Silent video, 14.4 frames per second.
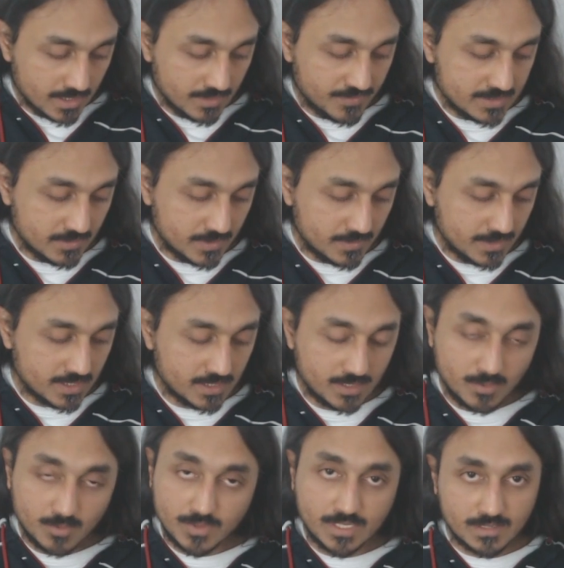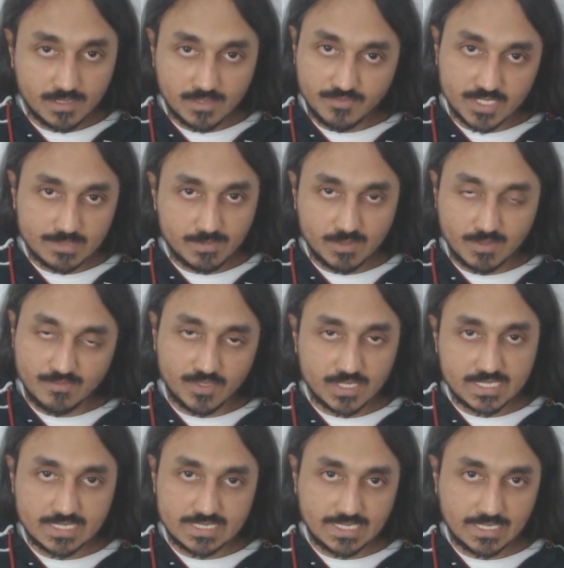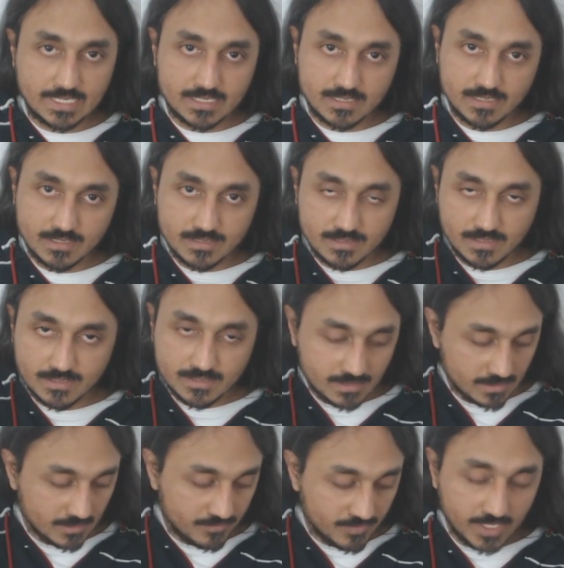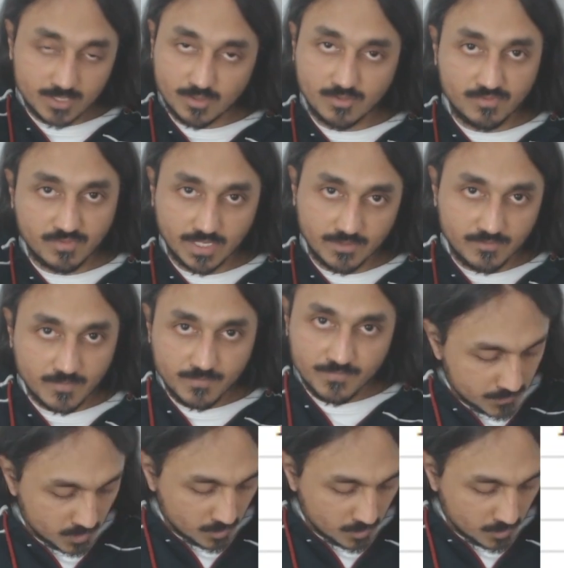Difference between the tuning, difference between first and second strings is a factor of 5.